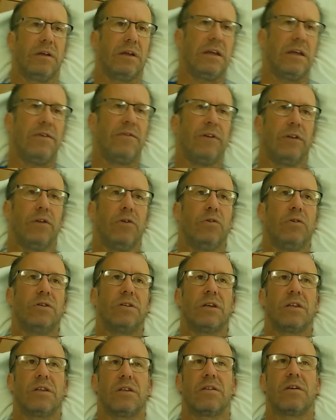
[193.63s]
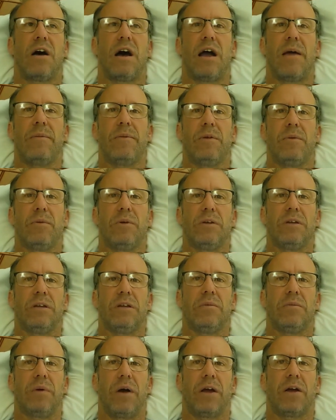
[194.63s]
even losing the time that we
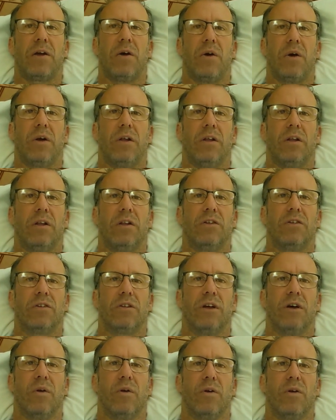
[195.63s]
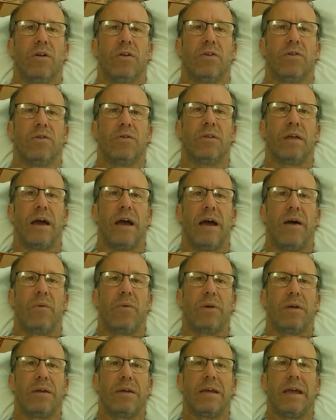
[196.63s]
did by going a little slower to do that,
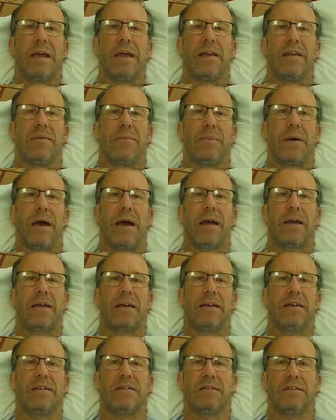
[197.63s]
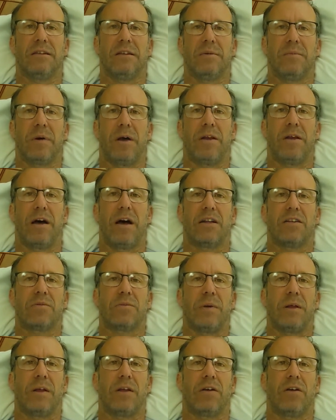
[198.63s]
we gain it back easily by not
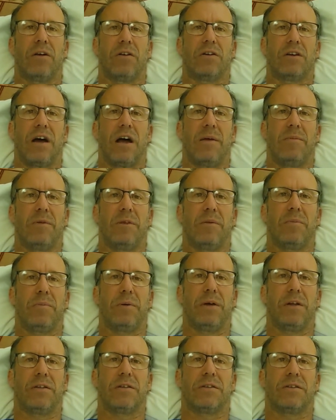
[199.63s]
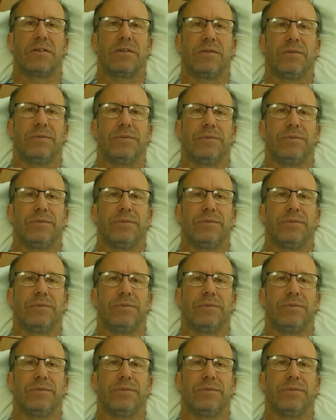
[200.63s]
spending our time in the pits.